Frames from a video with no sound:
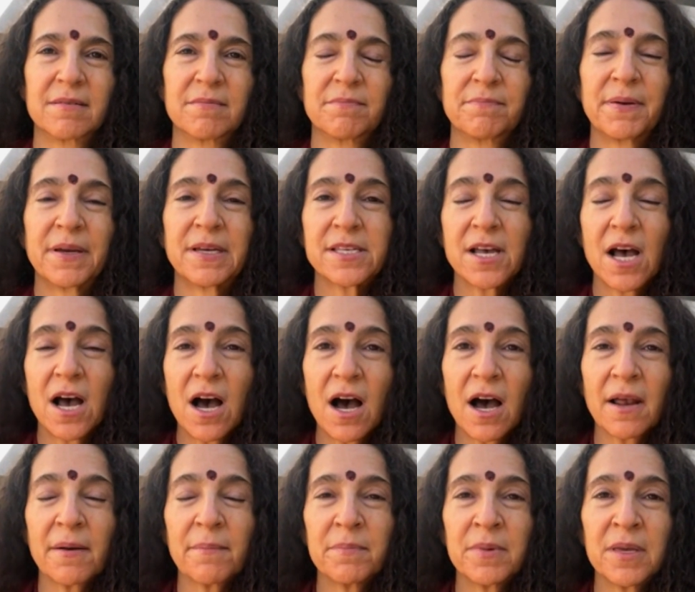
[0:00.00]
Because a
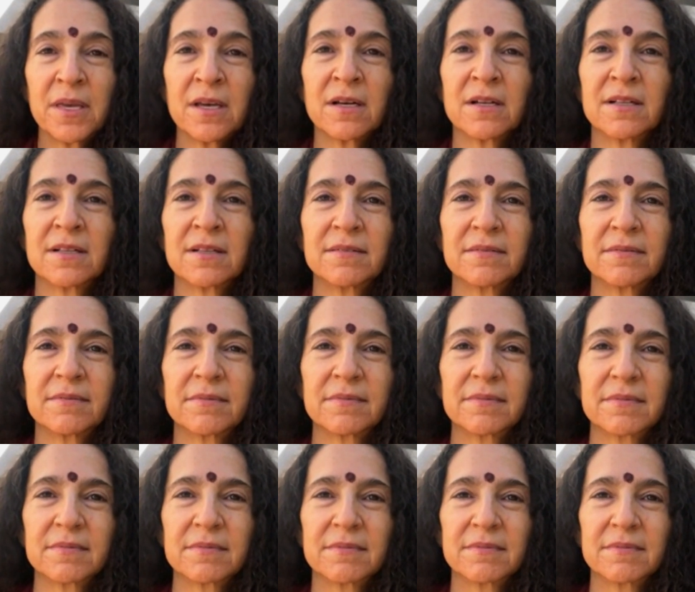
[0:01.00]
hot meal
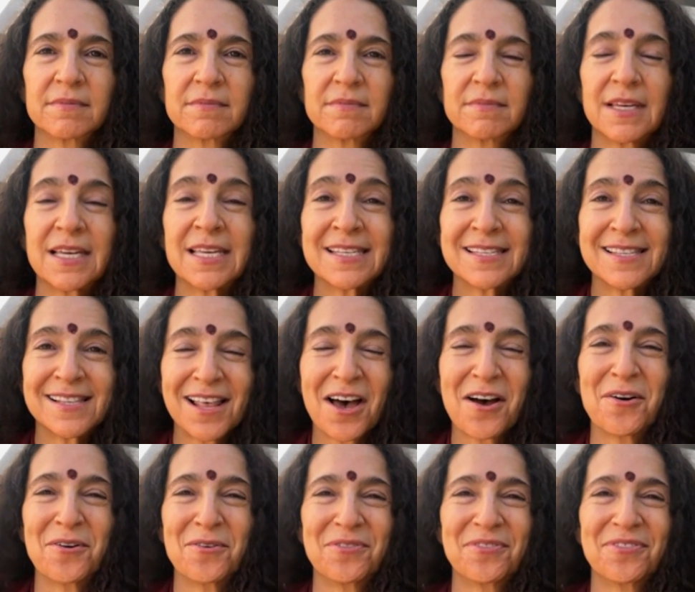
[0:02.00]
is love.